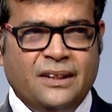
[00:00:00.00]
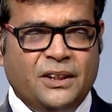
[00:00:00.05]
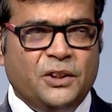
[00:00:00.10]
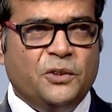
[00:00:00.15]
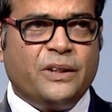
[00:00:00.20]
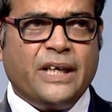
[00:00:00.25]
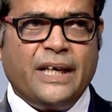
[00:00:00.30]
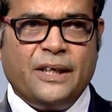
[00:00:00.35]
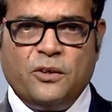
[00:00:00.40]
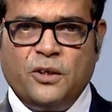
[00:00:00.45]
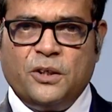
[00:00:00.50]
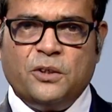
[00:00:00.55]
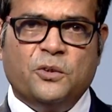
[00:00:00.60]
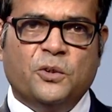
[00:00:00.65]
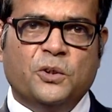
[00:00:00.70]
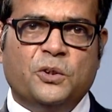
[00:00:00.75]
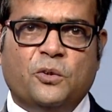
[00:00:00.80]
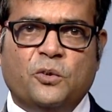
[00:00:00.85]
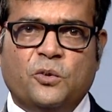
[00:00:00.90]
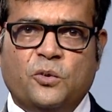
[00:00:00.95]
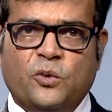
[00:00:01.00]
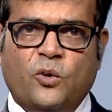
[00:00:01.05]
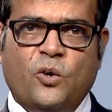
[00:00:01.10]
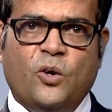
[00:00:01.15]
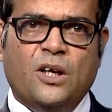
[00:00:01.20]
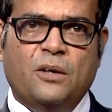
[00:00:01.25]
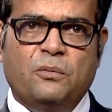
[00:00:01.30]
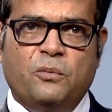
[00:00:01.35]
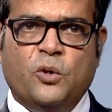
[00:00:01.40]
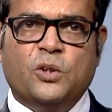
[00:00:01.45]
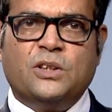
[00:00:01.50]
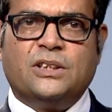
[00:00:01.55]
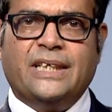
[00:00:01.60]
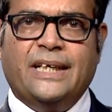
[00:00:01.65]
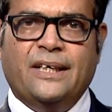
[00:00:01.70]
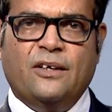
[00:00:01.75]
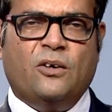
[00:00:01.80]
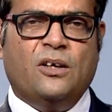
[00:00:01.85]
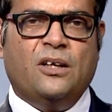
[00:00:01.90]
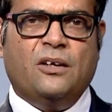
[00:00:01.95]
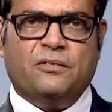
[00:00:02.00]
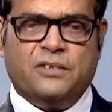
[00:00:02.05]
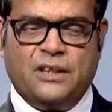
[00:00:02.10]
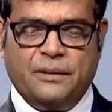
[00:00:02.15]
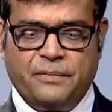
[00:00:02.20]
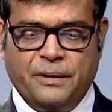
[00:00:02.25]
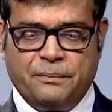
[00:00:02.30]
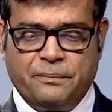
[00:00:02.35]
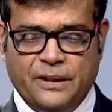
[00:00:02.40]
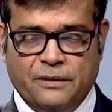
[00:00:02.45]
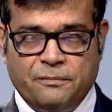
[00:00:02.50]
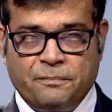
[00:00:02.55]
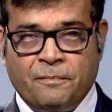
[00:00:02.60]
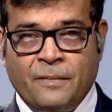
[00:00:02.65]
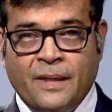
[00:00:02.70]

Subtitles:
you cannot go through all books and all of the people.